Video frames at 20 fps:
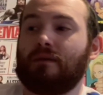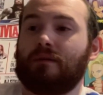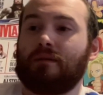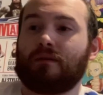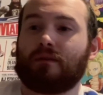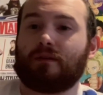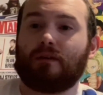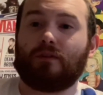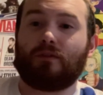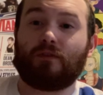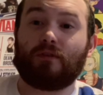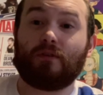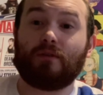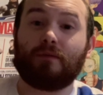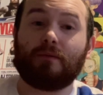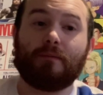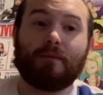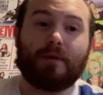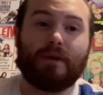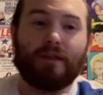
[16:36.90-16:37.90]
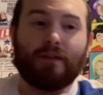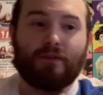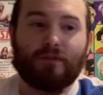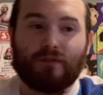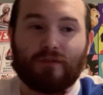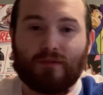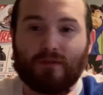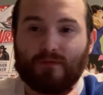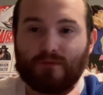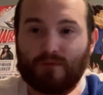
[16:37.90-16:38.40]
because,
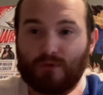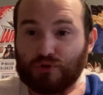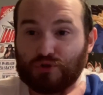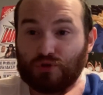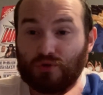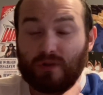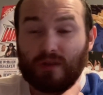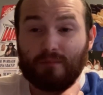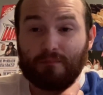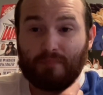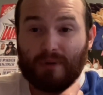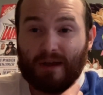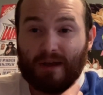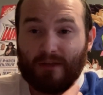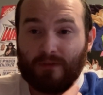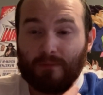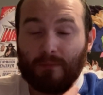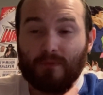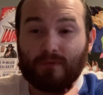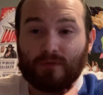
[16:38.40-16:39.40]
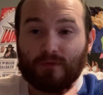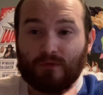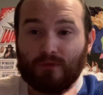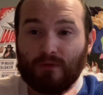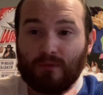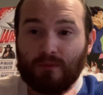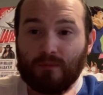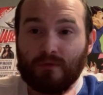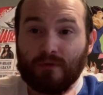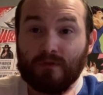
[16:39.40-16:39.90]
it's virtually impossible for
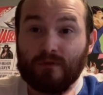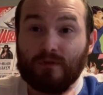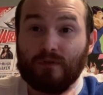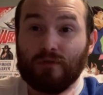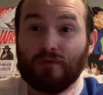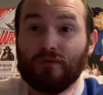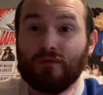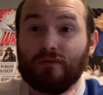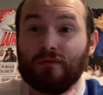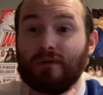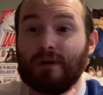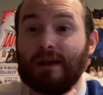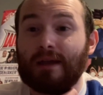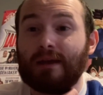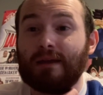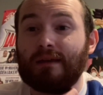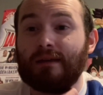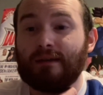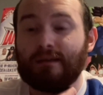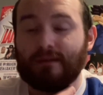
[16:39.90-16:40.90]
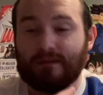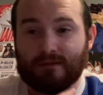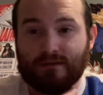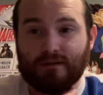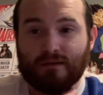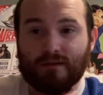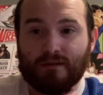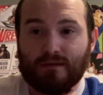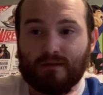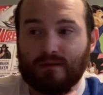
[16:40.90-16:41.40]
someone to
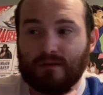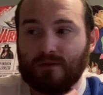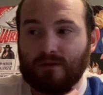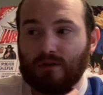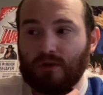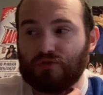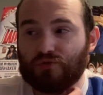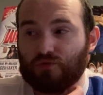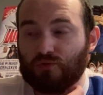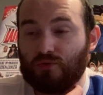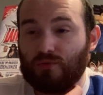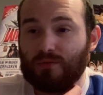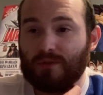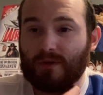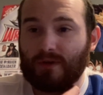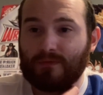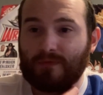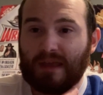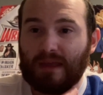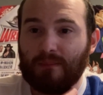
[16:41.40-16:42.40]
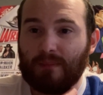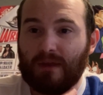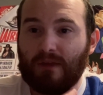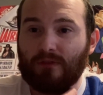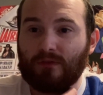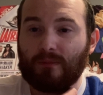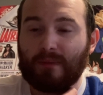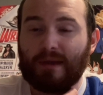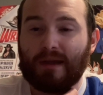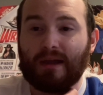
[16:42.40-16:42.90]
control their fan
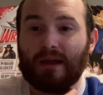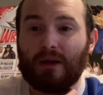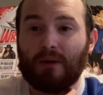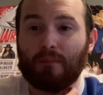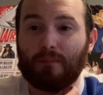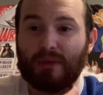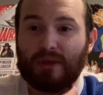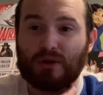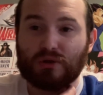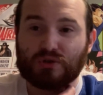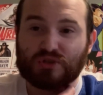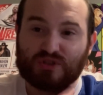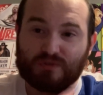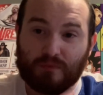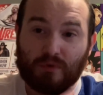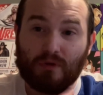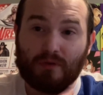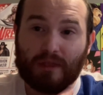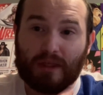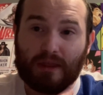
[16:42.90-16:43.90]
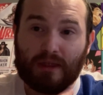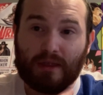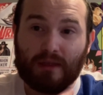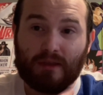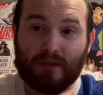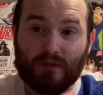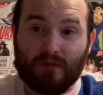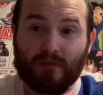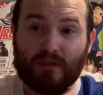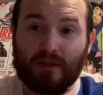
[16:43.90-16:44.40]
base no matter how big or small they
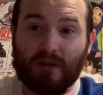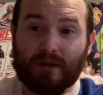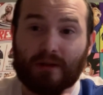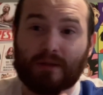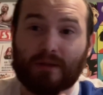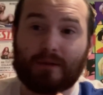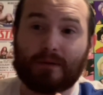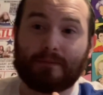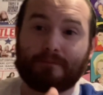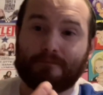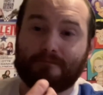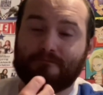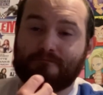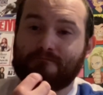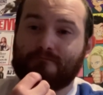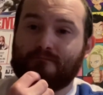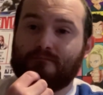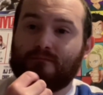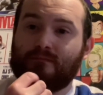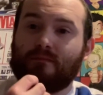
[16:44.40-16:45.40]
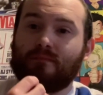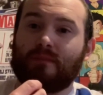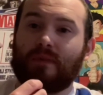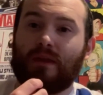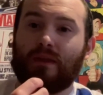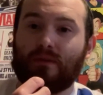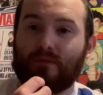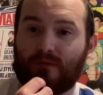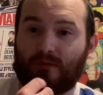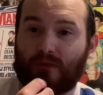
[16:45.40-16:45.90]
is there, I
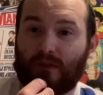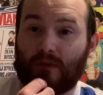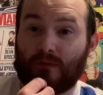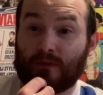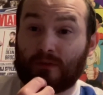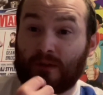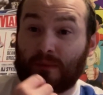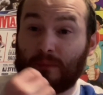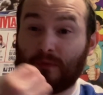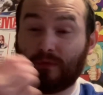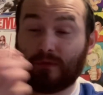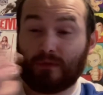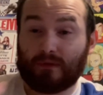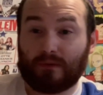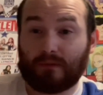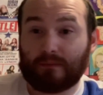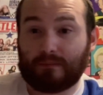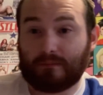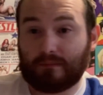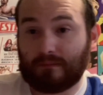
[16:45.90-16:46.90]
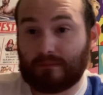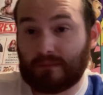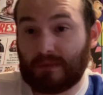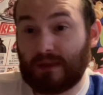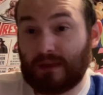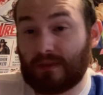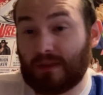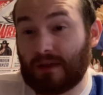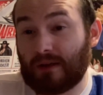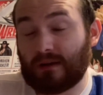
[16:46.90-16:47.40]
mean, say for example, for
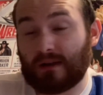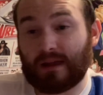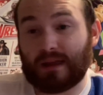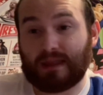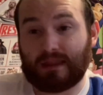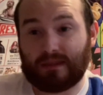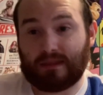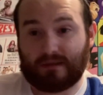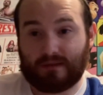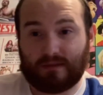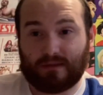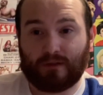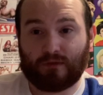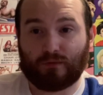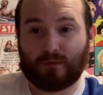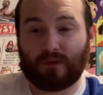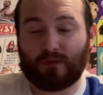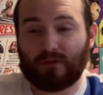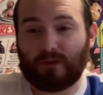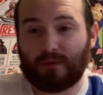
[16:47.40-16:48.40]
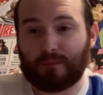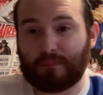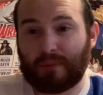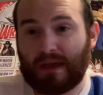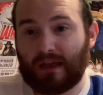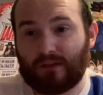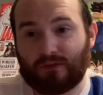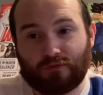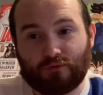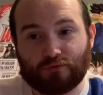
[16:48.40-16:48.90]
me there, I just recently
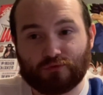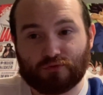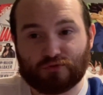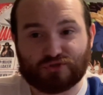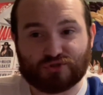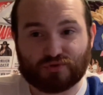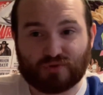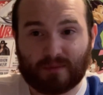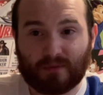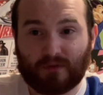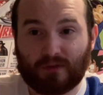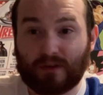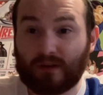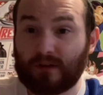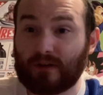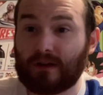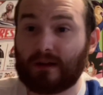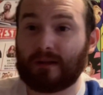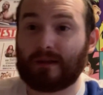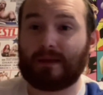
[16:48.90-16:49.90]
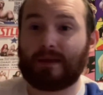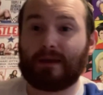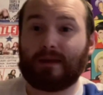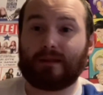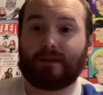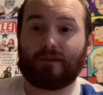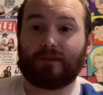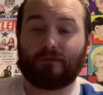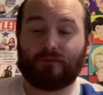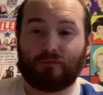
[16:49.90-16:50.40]
passed 200 subscribers there,
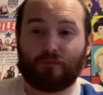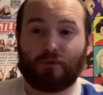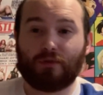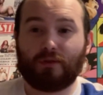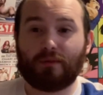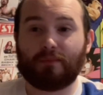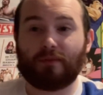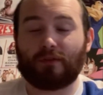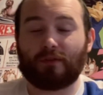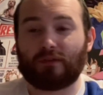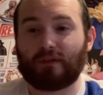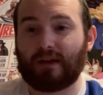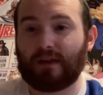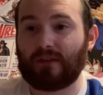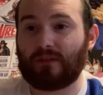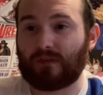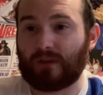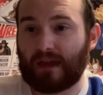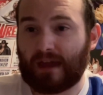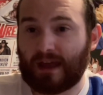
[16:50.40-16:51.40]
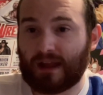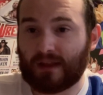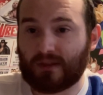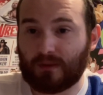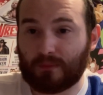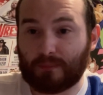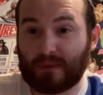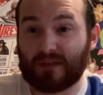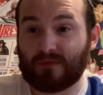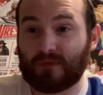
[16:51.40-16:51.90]
and if one of them decides to act
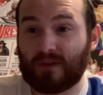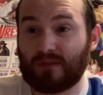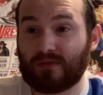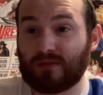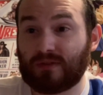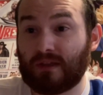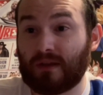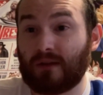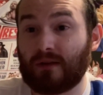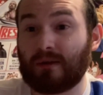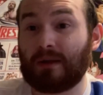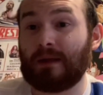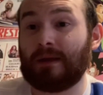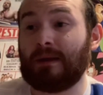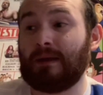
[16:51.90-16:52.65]
in bad faith there,